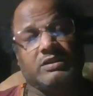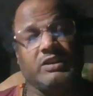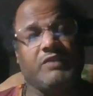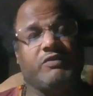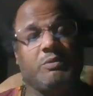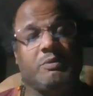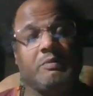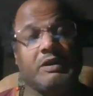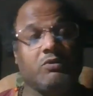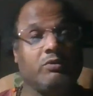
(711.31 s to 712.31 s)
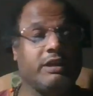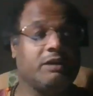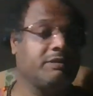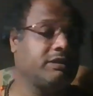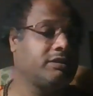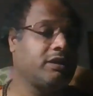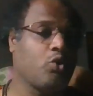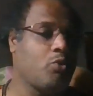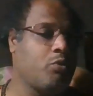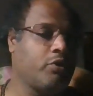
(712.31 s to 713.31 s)
Then few people told that basically the
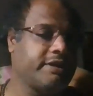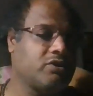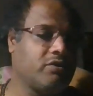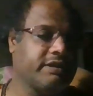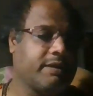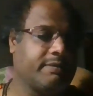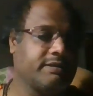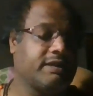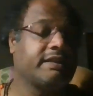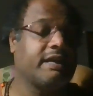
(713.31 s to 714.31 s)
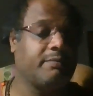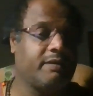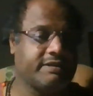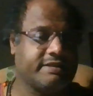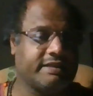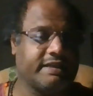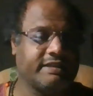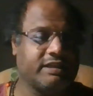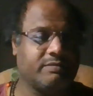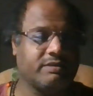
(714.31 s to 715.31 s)
robot is not there. Basically, their blood cells
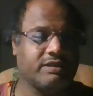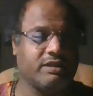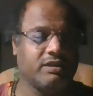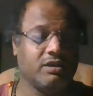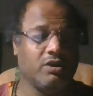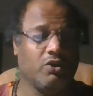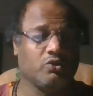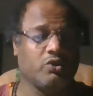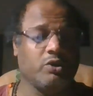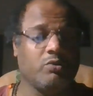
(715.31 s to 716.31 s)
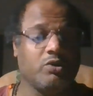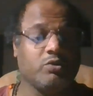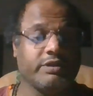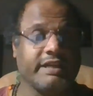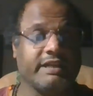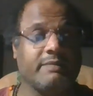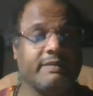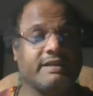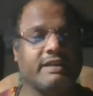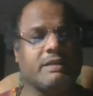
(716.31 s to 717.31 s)
exist basically. So you want to say that
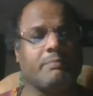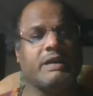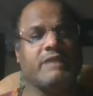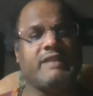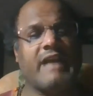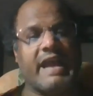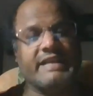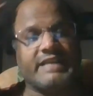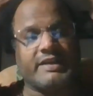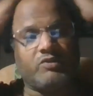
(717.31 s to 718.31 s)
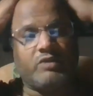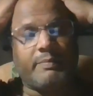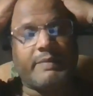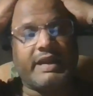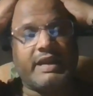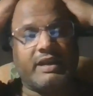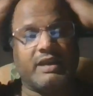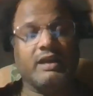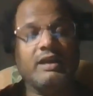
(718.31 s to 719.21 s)
basically somebody will hijack your brain.